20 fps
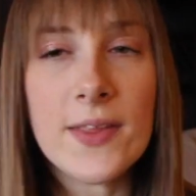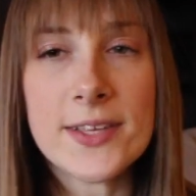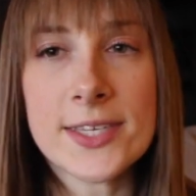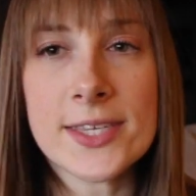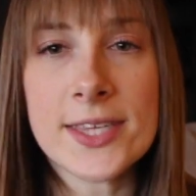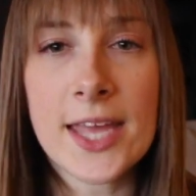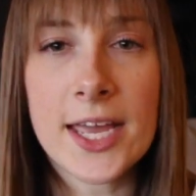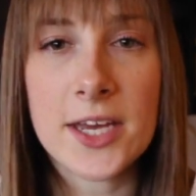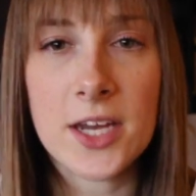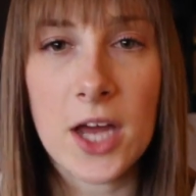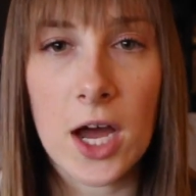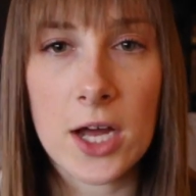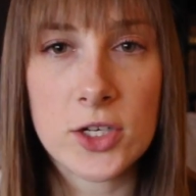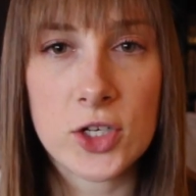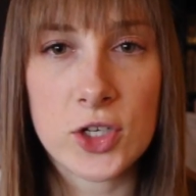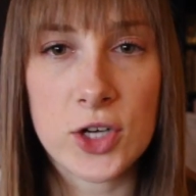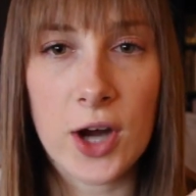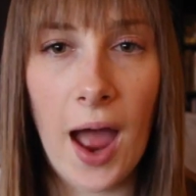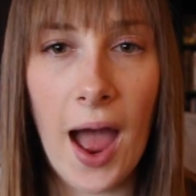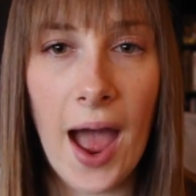This is like an
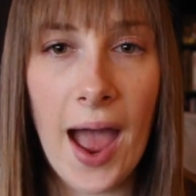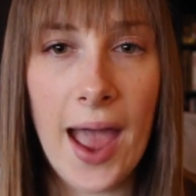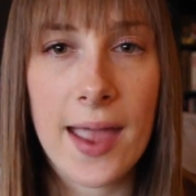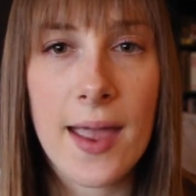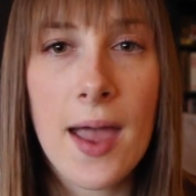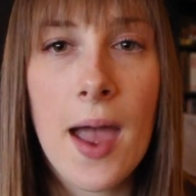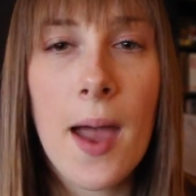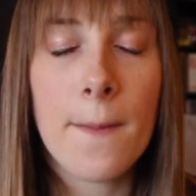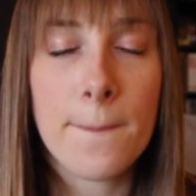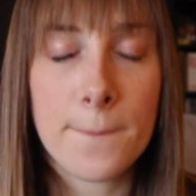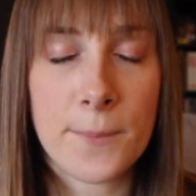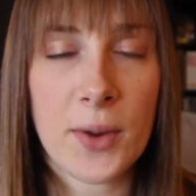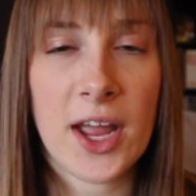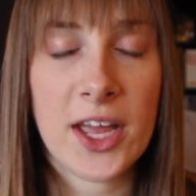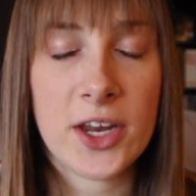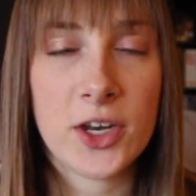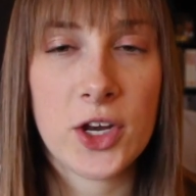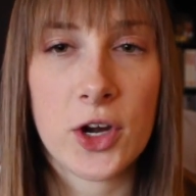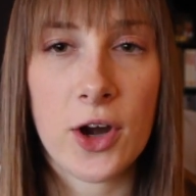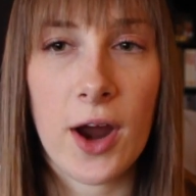under eye
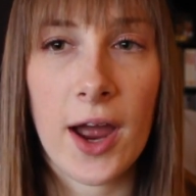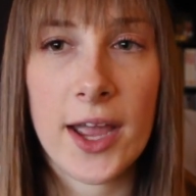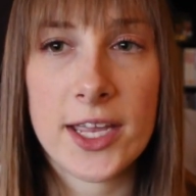brightener.